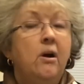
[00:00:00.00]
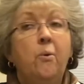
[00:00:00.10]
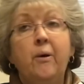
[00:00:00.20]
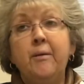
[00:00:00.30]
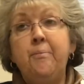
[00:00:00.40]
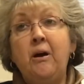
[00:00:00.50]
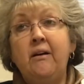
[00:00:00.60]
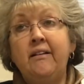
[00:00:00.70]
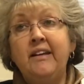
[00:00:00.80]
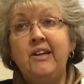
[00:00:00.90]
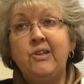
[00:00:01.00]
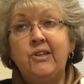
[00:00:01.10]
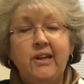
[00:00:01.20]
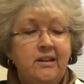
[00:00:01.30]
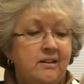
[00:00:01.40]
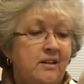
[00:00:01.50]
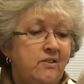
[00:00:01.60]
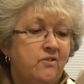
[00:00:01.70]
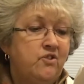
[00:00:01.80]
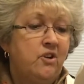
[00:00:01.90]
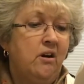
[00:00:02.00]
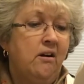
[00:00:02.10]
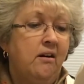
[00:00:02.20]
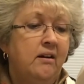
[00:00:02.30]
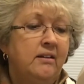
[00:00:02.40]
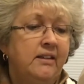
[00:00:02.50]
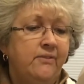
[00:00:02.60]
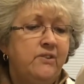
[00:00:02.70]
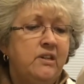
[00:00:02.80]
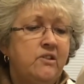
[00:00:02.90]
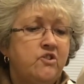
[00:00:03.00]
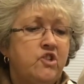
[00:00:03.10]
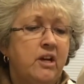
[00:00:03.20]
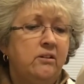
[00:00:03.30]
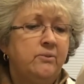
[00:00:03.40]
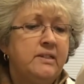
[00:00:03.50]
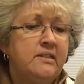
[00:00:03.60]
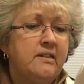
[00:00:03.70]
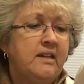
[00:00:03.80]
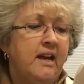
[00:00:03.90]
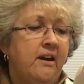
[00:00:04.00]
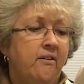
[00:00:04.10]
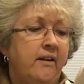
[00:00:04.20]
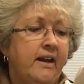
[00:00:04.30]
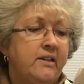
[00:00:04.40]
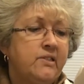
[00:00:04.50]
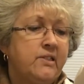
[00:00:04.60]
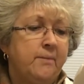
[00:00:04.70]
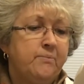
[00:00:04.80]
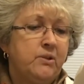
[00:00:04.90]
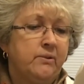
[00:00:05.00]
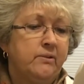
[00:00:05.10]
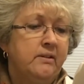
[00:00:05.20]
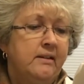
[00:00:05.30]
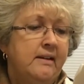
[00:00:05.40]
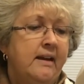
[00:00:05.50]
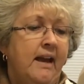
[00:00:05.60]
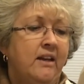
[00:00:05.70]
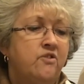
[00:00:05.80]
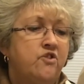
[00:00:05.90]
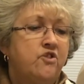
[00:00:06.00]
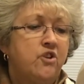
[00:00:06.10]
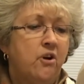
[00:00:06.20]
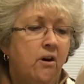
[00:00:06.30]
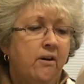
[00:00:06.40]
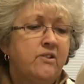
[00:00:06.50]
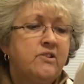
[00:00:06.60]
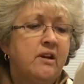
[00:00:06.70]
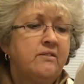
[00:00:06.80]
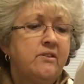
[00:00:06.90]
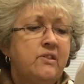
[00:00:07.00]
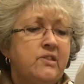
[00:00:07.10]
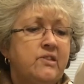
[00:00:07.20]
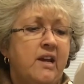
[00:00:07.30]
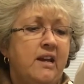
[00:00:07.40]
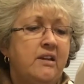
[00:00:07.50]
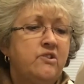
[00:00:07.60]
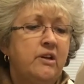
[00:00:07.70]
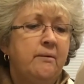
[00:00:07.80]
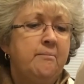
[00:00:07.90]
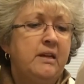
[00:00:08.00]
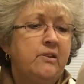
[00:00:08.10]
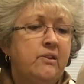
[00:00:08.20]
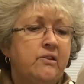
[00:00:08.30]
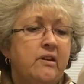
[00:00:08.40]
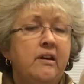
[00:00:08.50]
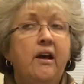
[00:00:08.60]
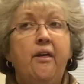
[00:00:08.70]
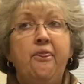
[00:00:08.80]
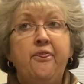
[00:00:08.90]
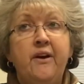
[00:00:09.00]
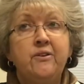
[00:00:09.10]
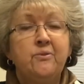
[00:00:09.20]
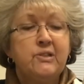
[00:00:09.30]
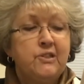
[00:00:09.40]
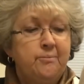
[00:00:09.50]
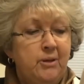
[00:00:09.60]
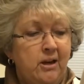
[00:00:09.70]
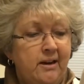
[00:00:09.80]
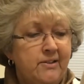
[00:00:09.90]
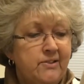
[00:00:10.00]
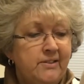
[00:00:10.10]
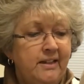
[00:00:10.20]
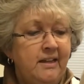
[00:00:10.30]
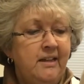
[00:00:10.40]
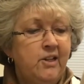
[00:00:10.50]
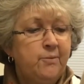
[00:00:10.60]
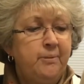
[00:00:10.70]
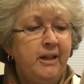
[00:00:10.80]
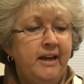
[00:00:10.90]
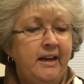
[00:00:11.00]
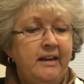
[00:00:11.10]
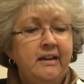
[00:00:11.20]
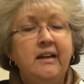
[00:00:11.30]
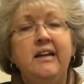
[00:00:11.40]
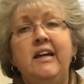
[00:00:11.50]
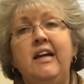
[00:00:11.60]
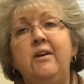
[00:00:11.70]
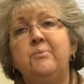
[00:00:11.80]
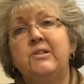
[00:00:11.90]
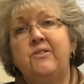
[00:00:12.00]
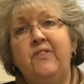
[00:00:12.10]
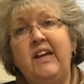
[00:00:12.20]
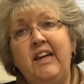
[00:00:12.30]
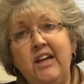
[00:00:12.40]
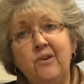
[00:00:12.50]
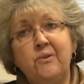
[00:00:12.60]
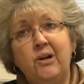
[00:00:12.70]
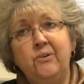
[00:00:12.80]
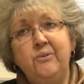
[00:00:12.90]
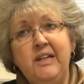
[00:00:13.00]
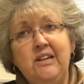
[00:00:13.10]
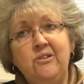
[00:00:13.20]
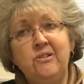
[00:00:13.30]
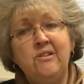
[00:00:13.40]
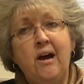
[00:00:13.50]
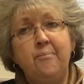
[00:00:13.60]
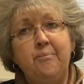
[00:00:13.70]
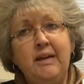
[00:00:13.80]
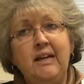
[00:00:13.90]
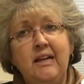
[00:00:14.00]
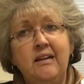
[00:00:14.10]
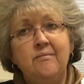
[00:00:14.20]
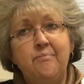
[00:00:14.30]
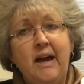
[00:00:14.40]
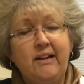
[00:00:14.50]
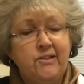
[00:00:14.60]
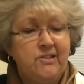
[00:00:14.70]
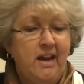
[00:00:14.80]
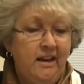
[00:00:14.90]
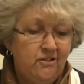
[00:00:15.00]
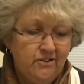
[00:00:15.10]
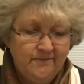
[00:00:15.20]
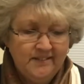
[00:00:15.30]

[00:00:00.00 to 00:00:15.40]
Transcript: Whereupon he set his jaw, lifted his cello into the air like a scepter, and charged onto the stage amidst thunderous applause. In his playing, he was the hero he could not be backstage.